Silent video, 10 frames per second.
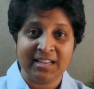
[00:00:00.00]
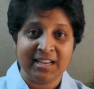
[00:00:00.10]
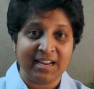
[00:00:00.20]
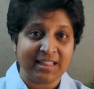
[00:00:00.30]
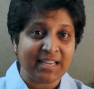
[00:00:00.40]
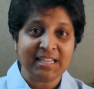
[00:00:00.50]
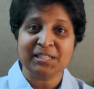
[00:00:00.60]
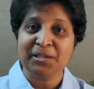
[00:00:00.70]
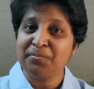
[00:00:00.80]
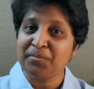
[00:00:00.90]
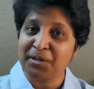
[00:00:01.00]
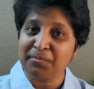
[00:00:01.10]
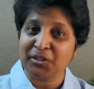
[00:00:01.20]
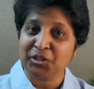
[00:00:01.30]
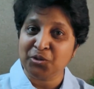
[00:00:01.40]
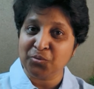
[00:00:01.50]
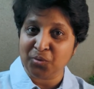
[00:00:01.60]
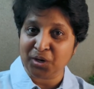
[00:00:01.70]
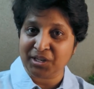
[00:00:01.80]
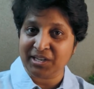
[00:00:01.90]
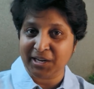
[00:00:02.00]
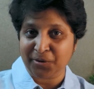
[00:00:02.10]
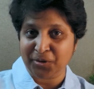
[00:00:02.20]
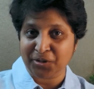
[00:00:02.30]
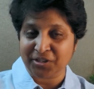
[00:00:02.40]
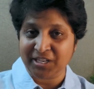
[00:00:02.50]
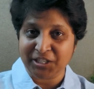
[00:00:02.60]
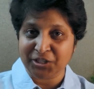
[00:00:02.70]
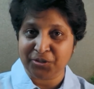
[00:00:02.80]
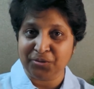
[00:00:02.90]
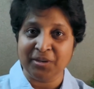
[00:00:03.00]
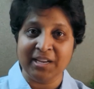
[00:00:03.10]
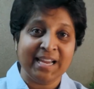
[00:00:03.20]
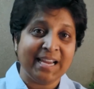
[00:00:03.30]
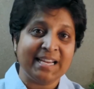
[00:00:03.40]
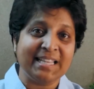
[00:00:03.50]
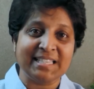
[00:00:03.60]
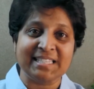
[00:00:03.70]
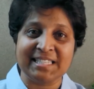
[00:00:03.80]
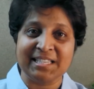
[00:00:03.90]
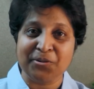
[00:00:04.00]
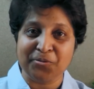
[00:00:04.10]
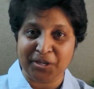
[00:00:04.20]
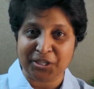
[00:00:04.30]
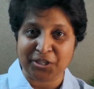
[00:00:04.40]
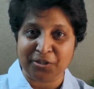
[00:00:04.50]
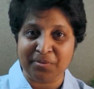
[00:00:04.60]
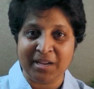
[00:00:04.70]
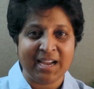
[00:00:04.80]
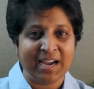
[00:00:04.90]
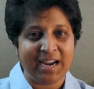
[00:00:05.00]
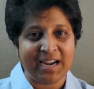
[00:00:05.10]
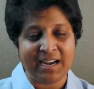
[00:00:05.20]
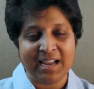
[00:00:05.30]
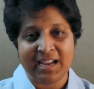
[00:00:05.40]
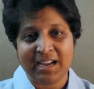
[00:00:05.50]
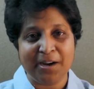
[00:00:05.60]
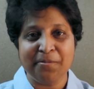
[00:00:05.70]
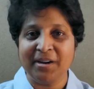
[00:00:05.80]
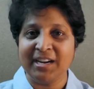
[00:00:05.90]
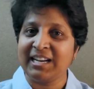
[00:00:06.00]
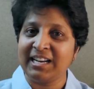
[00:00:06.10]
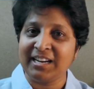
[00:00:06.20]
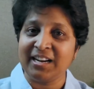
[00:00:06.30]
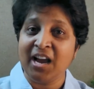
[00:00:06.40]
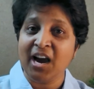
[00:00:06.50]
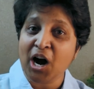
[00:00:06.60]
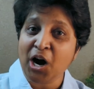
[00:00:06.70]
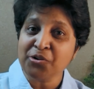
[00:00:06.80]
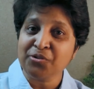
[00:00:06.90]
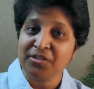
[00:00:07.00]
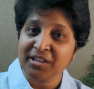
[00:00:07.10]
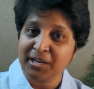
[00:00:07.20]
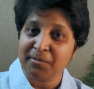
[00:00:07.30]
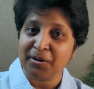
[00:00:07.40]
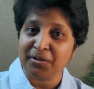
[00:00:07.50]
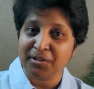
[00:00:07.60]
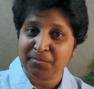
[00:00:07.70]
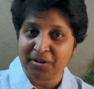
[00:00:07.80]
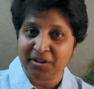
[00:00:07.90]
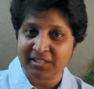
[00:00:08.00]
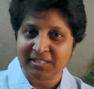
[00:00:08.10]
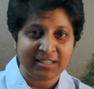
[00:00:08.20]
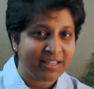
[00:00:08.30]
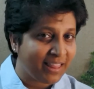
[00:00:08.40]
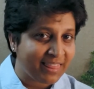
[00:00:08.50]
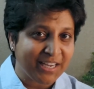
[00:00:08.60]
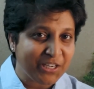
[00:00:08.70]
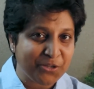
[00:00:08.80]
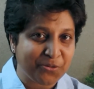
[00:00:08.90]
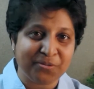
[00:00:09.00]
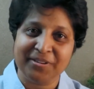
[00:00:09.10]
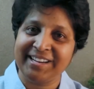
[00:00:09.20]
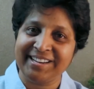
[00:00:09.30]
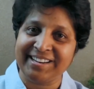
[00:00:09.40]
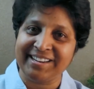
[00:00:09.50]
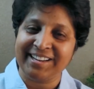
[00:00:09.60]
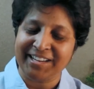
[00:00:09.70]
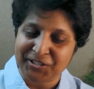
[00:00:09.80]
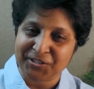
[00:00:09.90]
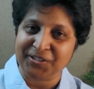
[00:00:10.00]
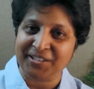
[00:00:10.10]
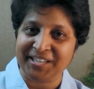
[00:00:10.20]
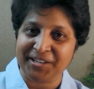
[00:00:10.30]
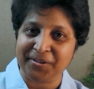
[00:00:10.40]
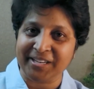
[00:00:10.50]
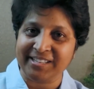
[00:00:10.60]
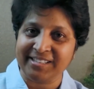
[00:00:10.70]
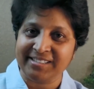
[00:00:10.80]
And that's pretty much what I want to teach you in this workshop, and come and learn how to think about the products, and that too in an extraordinary way.